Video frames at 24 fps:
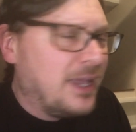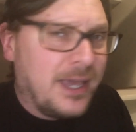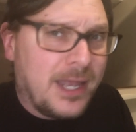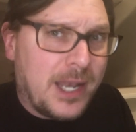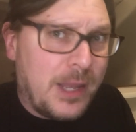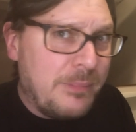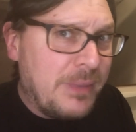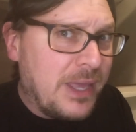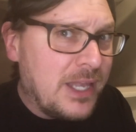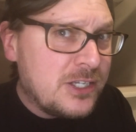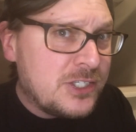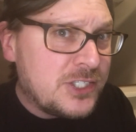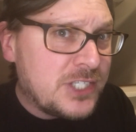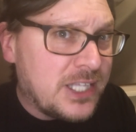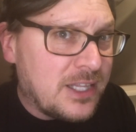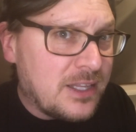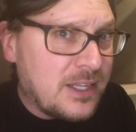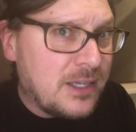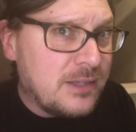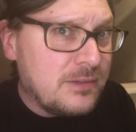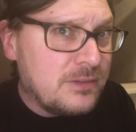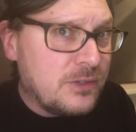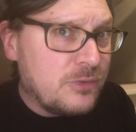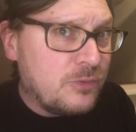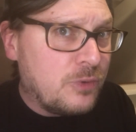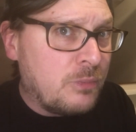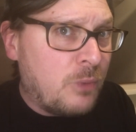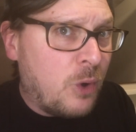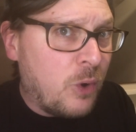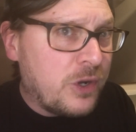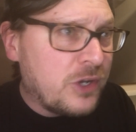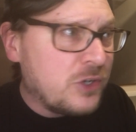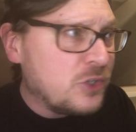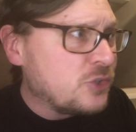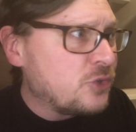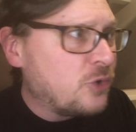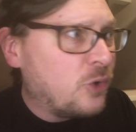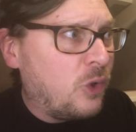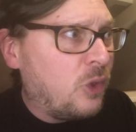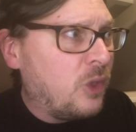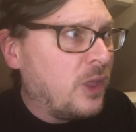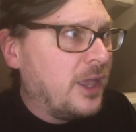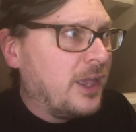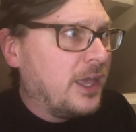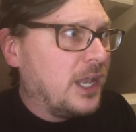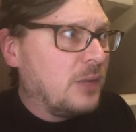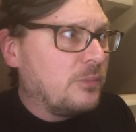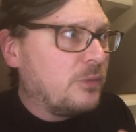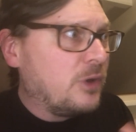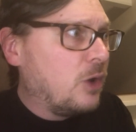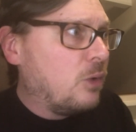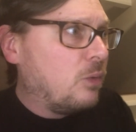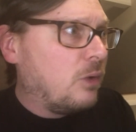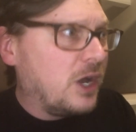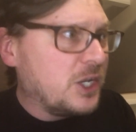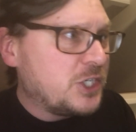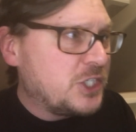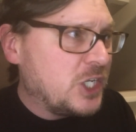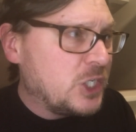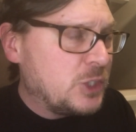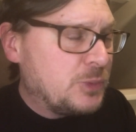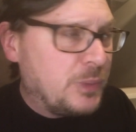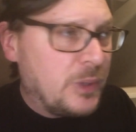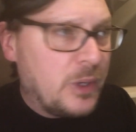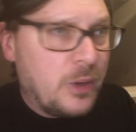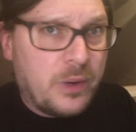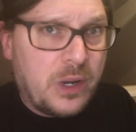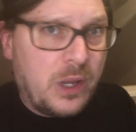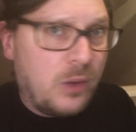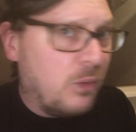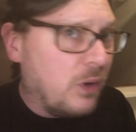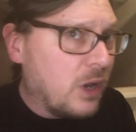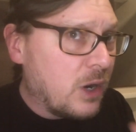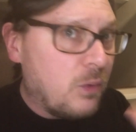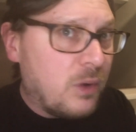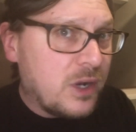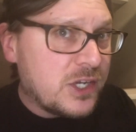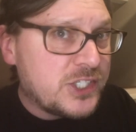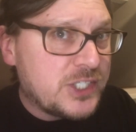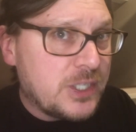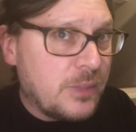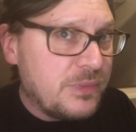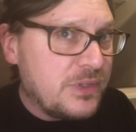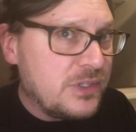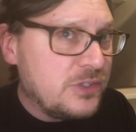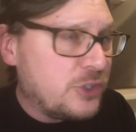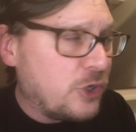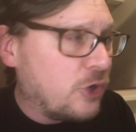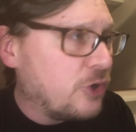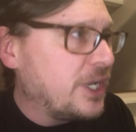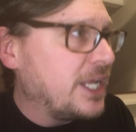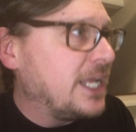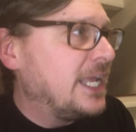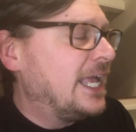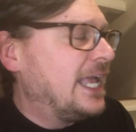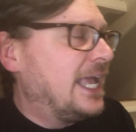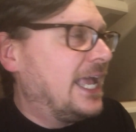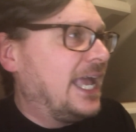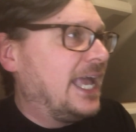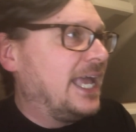and I managed to get the remote control and I'm going to watch HBO and I want to watch something dirty